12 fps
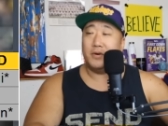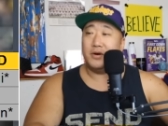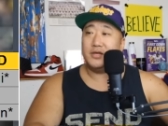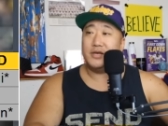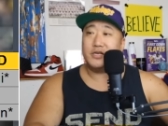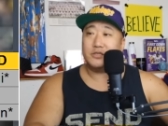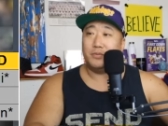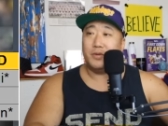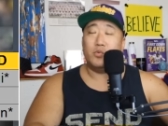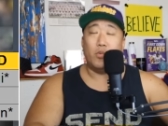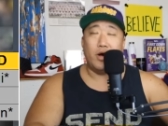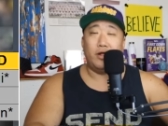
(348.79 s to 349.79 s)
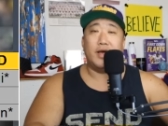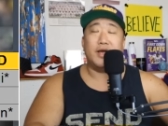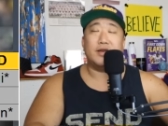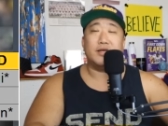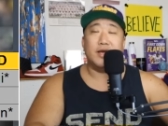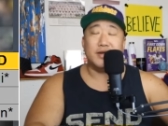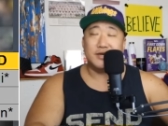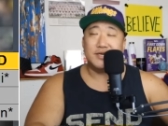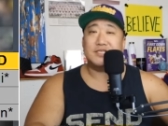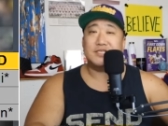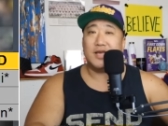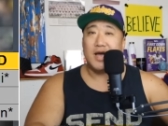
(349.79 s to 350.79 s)
but he has played well at a, at a
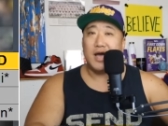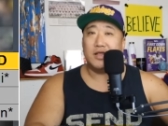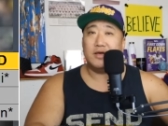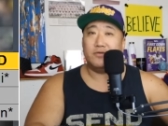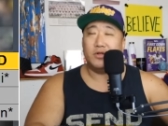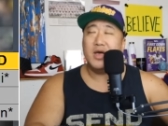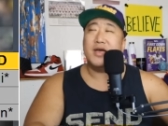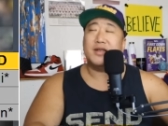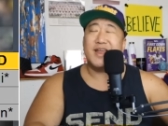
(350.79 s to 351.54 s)
decently high level.